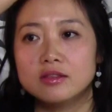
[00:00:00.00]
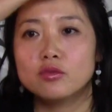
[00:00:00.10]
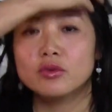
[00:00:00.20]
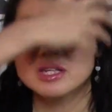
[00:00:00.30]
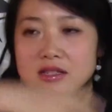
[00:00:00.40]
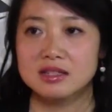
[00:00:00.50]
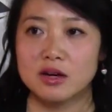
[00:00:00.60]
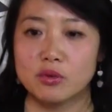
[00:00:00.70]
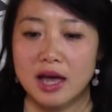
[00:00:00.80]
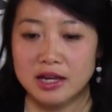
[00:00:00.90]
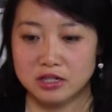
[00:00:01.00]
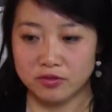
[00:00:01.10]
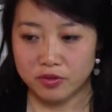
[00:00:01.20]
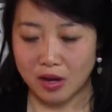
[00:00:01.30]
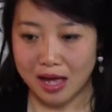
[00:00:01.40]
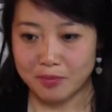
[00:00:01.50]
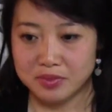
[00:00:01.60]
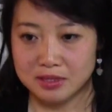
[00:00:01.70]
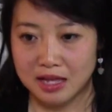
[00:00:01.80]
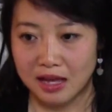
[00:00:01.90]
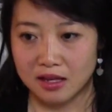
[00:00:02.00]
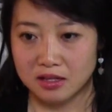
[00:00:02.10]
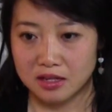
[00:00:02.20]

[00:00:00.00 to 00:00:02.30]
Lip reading: The reason that we actually feel upset